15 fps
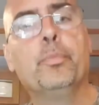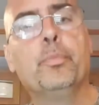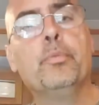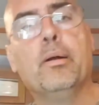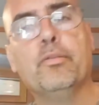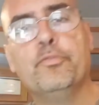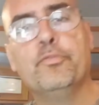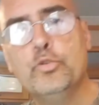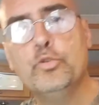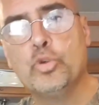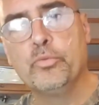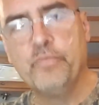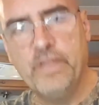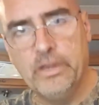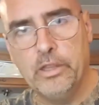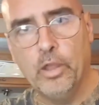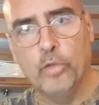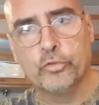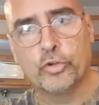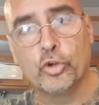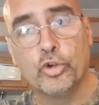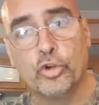of my future
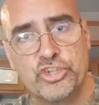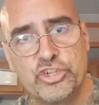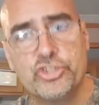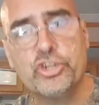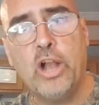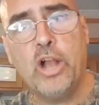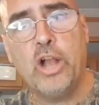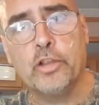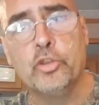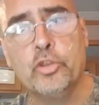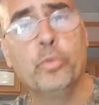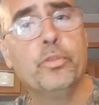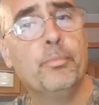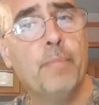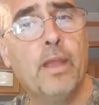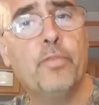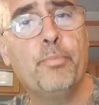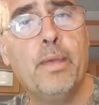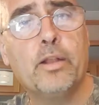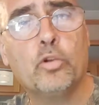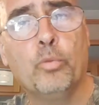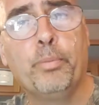videos are going to shock you with the
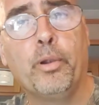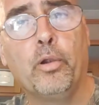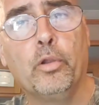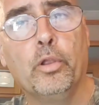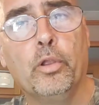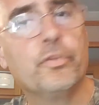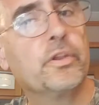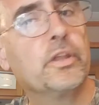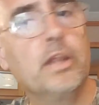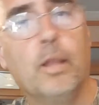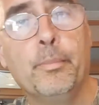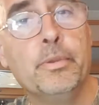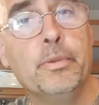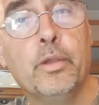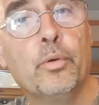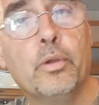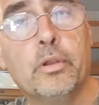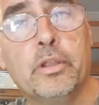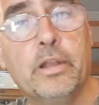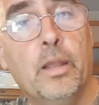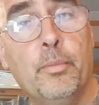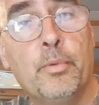mathematical parallels that cannot be
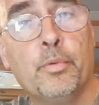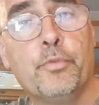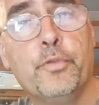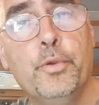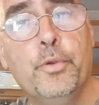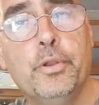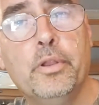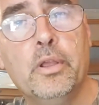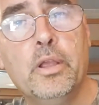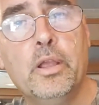cannot be refuted.